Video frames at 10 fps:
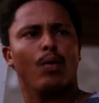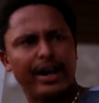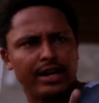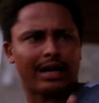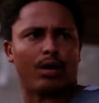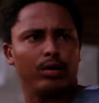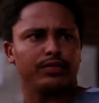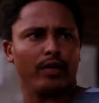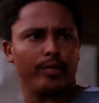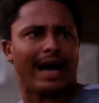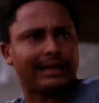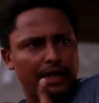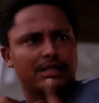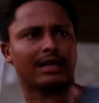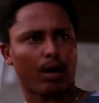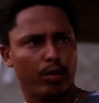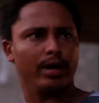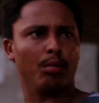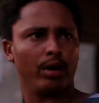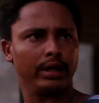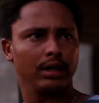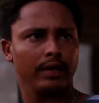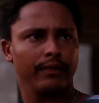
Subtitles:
Why they calculate for me? I tell you say calculate the money.